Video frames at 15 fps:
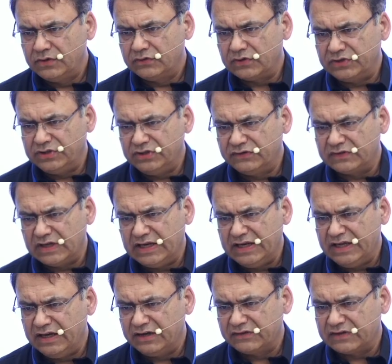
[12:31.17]
So these
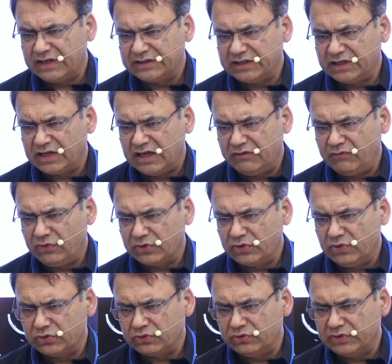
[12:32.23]
layers, I think I won't
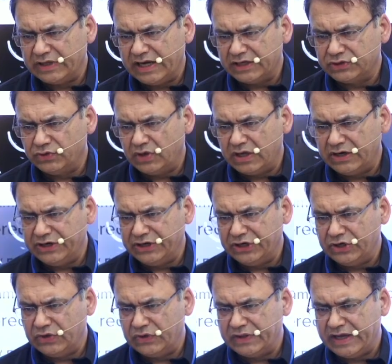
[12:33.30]
go through that. You already
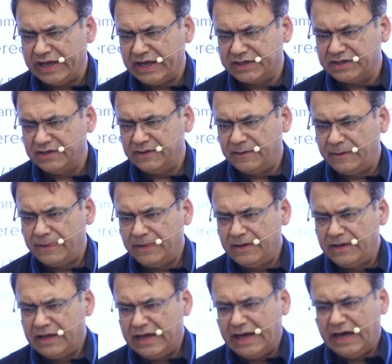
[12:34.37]
know that.
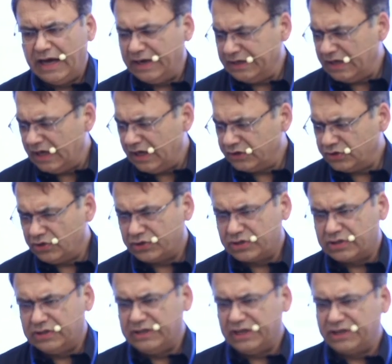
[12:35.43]
And
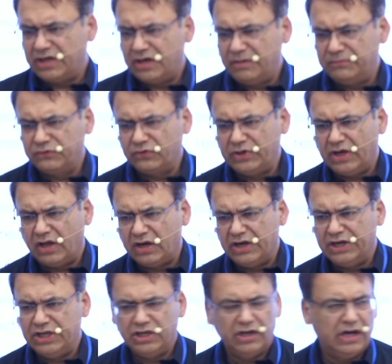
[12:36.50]
the terms we
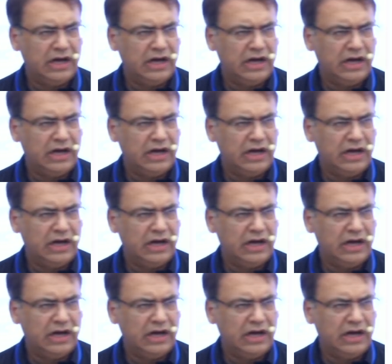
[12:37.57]
already,